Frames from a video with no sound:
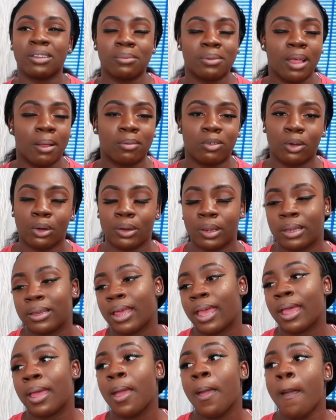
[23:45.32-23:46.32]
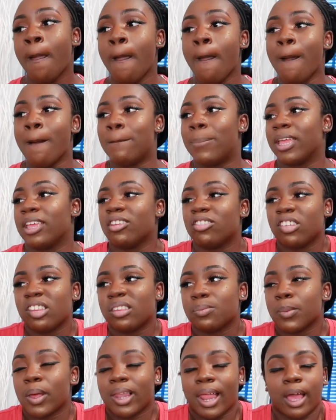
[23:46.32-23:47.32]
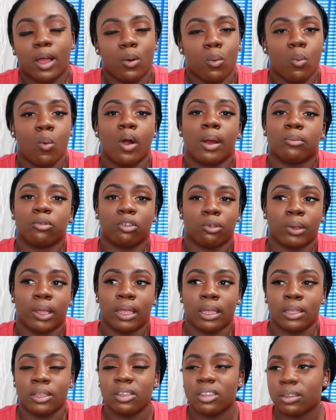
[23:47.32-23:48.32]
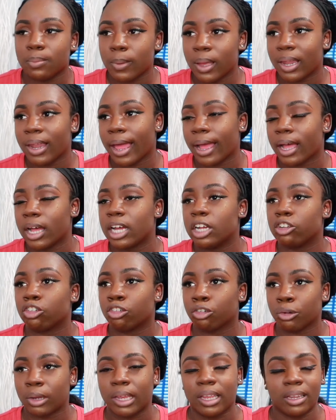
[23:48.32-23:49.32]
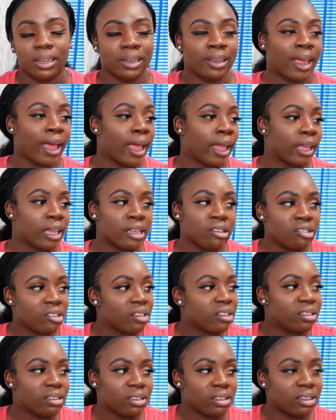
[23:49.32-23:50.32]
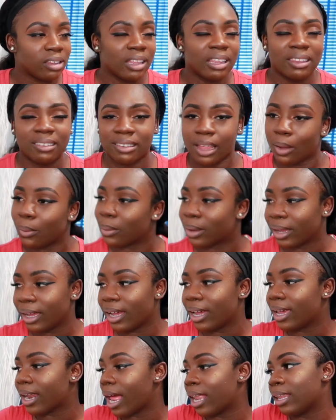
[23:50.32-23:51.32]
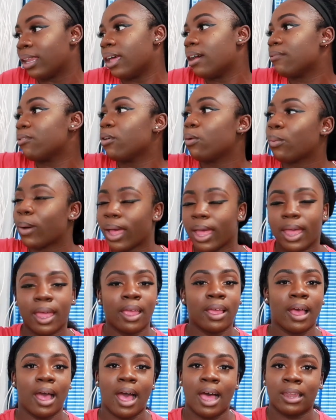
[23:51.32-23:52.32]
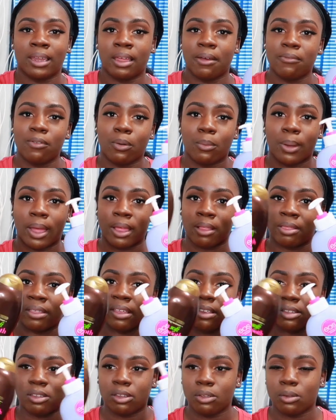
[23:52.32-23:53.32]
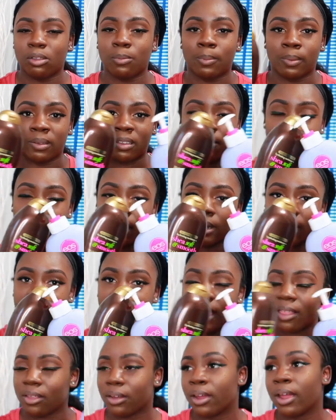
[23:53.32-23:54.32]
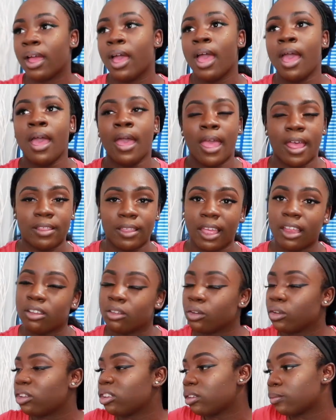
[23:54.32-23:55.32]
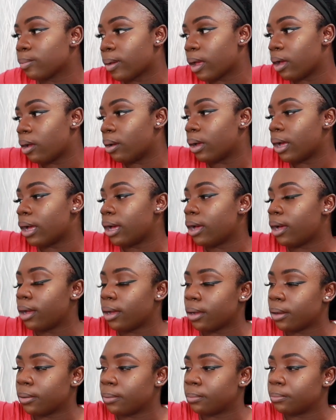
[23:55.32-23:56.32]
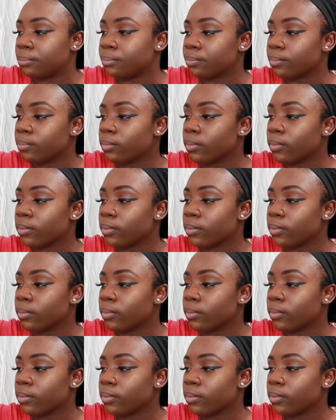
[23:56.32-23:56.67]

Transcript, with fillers: sometimes during the day but you just smell like a warm treat you smell like a treat like it's just it's so good i love the way i love the way these two smell together and they do smell um